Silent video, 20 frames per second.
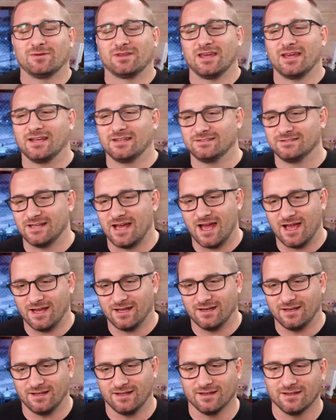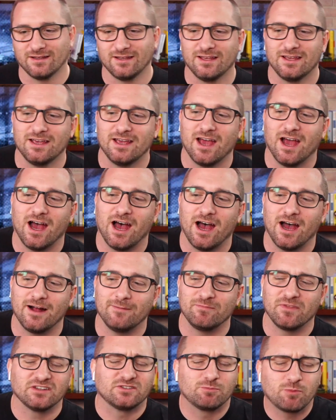anxiety?
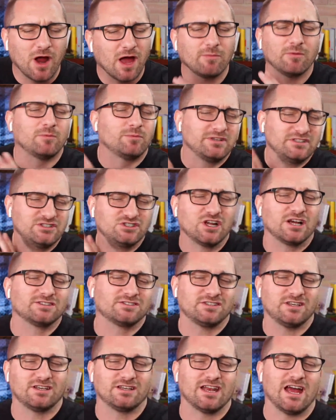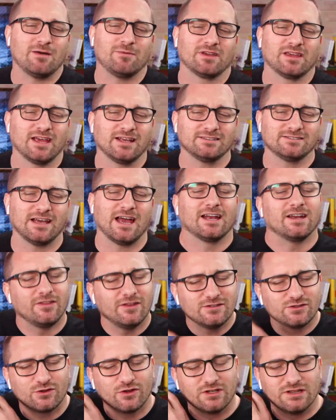It's probably just economic anxiety.
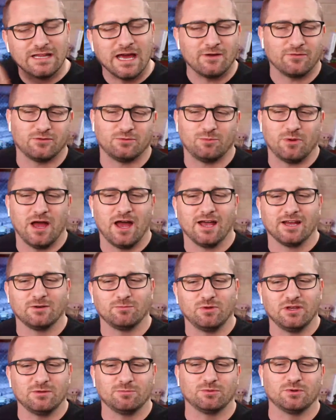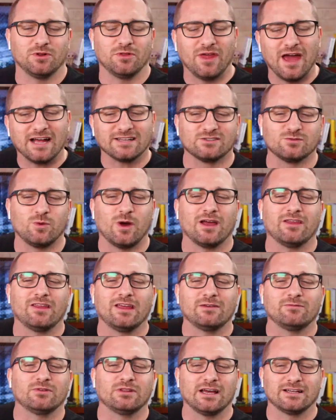These are the left behind people, and that's why
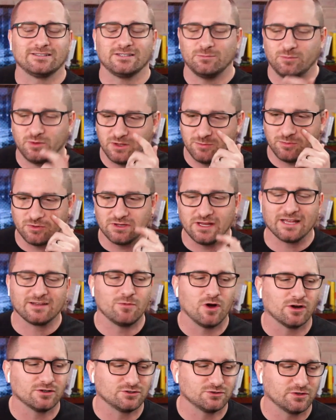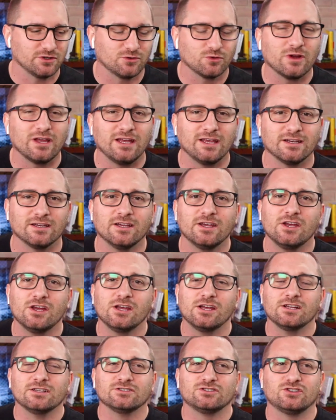they've elected people like Marjorie Greene
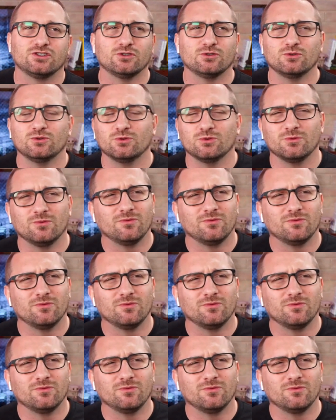to